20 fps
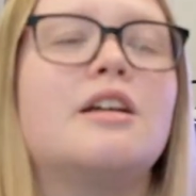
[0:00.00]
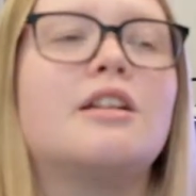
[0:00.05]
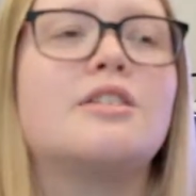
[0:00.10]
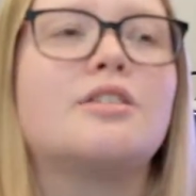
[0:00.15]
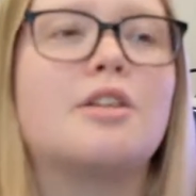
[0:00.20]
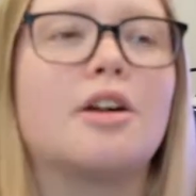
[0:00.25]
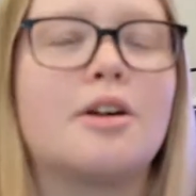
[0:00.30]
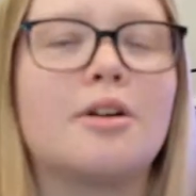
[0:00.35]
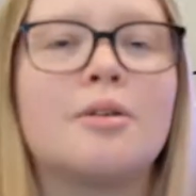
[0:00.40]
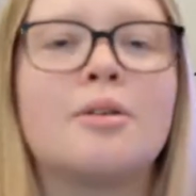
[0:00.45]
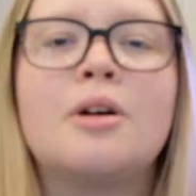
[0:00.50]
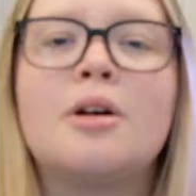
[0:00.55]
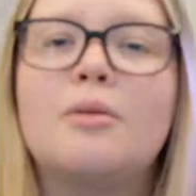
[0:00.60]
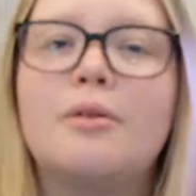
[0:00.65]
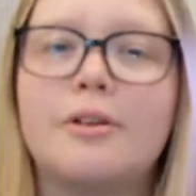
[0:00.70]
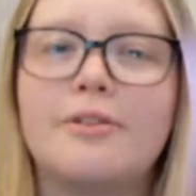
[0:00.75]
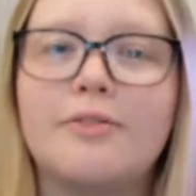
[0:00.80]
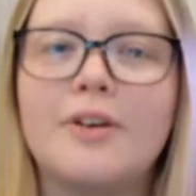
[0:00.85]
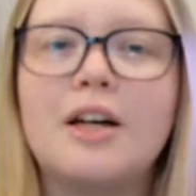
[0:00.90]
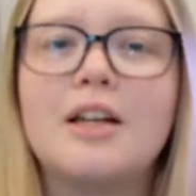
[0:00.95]
So
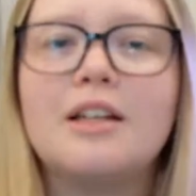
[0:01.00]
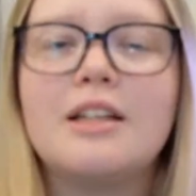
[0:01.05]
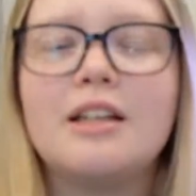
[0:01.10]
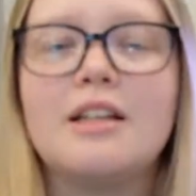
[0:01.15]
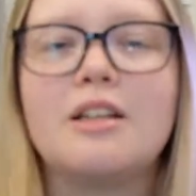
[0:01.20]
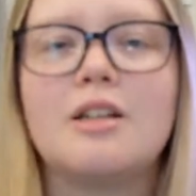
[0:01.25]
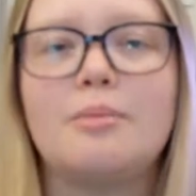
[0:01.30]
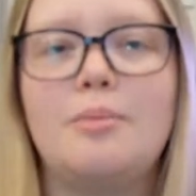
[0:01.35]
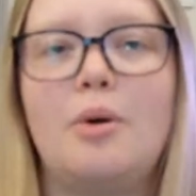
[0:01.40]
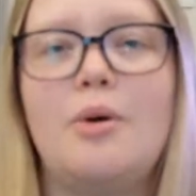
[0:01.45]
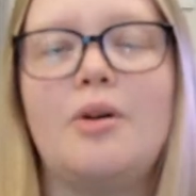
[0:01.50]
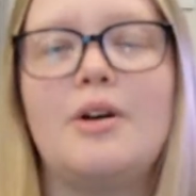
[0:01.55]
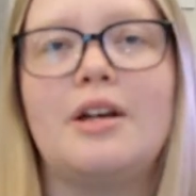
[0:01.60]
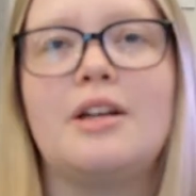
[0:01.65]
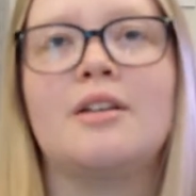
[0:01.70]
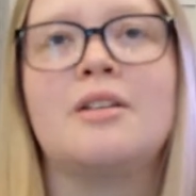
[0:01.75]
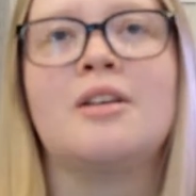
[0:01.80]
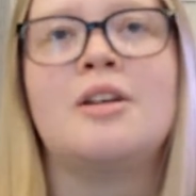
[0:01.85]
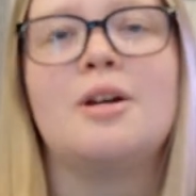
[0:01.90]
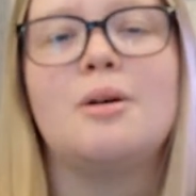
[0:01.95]
we're finally at the
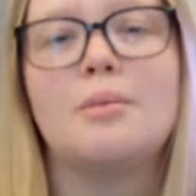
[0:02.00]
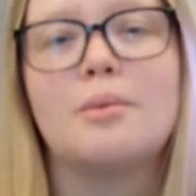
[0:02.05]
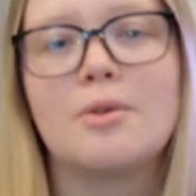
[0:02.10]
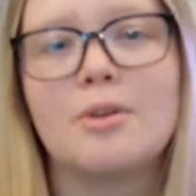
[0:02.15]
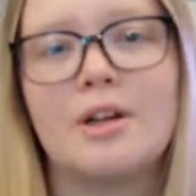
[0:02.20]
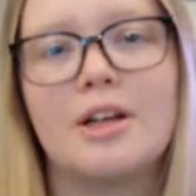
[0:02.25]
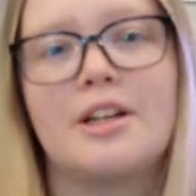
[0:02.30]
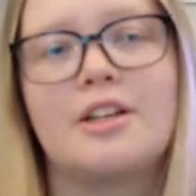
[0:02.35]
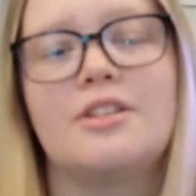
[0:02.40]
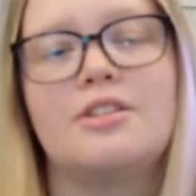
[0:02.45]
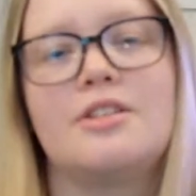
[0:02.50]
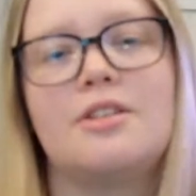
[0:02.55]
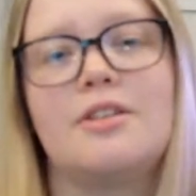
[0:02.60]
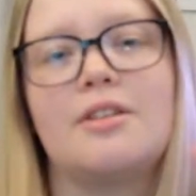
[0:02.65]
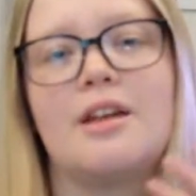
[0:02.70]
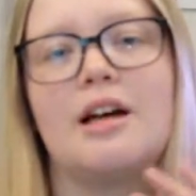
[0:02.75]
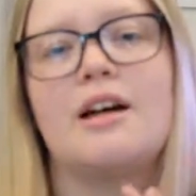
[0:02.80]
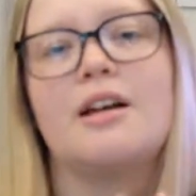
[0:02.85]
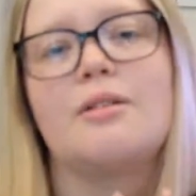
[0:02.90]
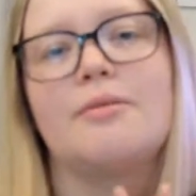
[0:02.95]
point where I can do
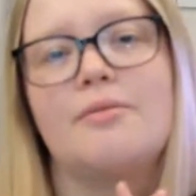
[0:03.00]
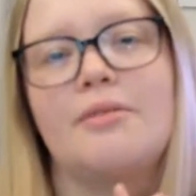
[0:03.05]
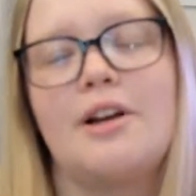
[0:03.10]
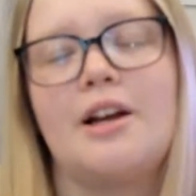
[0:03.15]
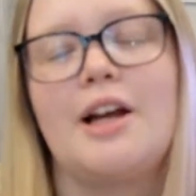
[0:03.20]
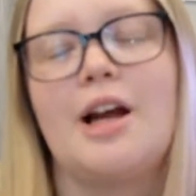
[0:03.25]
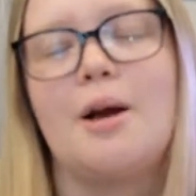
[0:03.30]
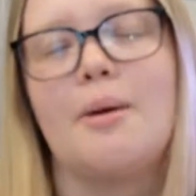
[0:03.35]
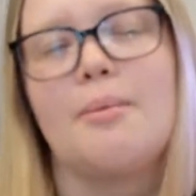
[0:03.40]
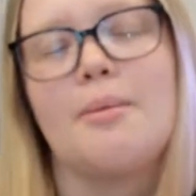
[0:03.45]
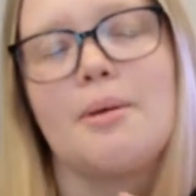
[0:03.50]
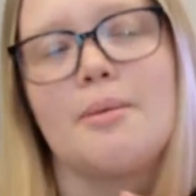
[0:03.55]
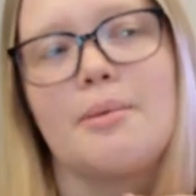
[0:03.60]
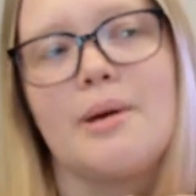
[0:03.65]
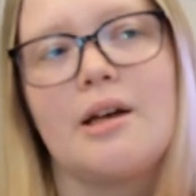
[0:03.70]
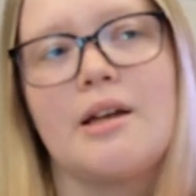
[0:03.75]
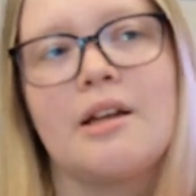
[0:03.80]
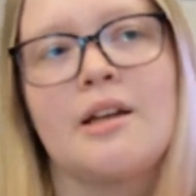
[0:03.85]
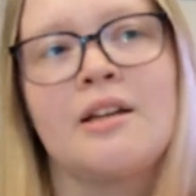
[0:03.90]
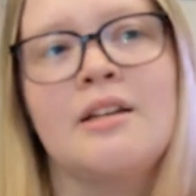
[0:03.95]
that and I'm very happy
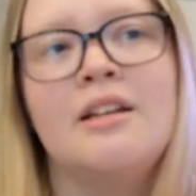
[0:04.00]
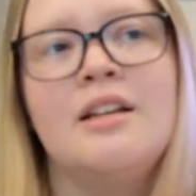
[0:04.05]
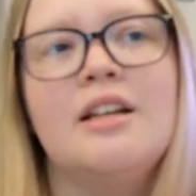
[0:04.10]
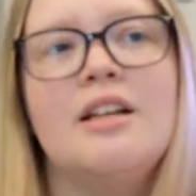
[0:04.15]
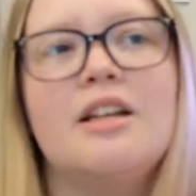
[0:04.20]
about it.